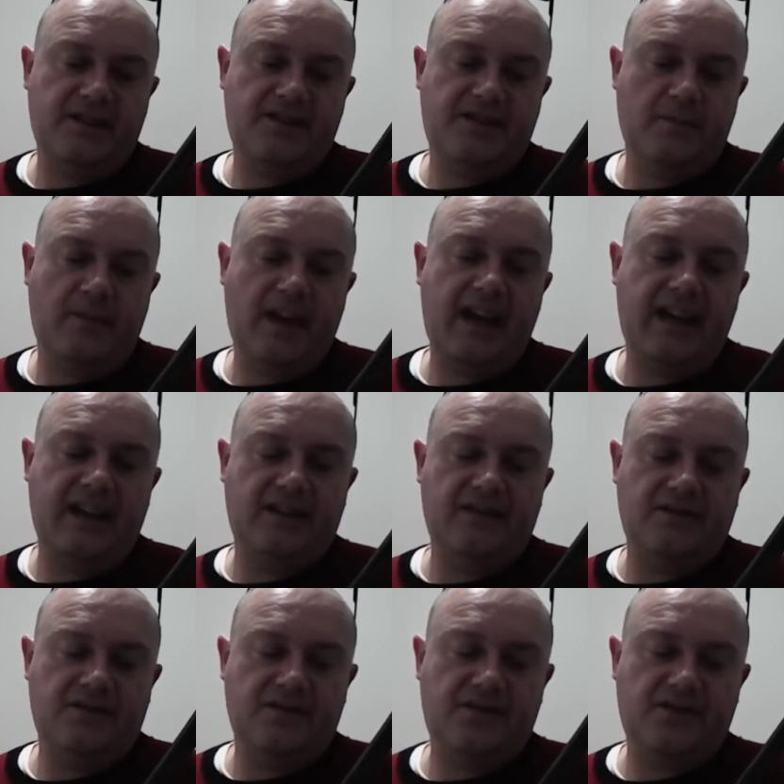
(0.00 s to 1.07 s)
some heat
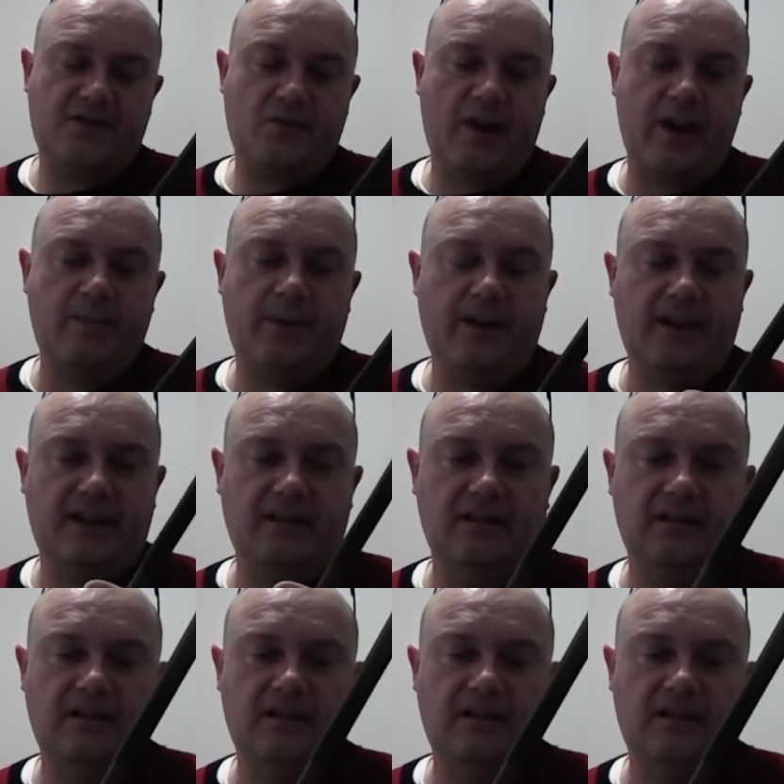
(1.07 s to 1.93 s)
and scraping.